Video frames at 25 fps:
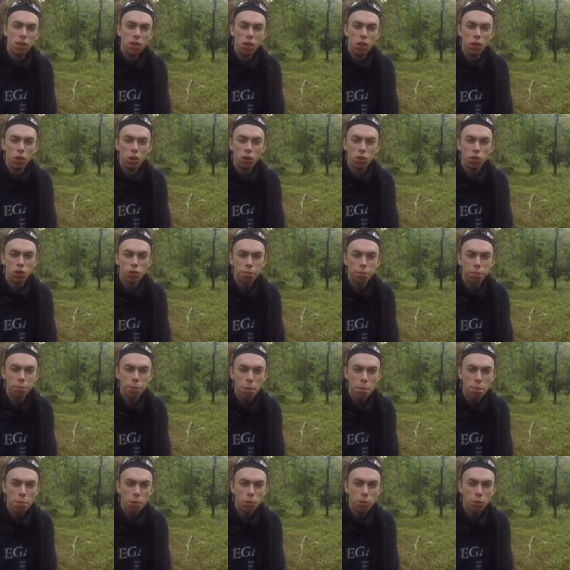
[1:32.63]
A lot of
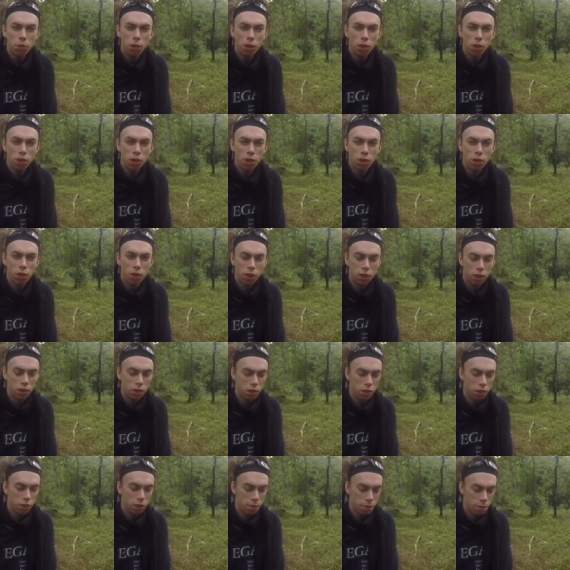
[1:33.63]
people uh, in
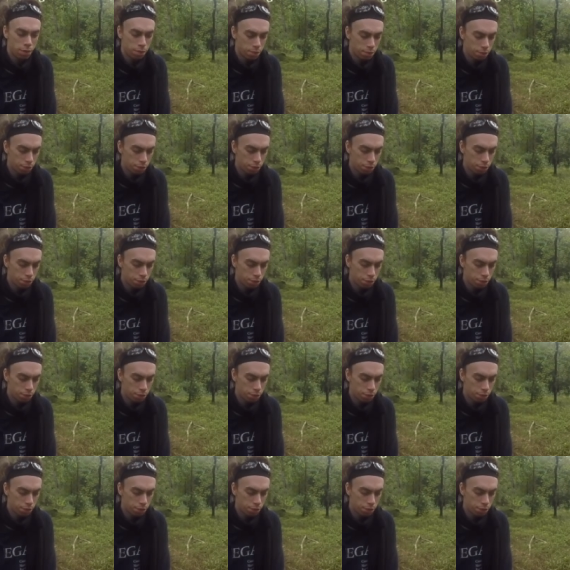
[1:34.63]
the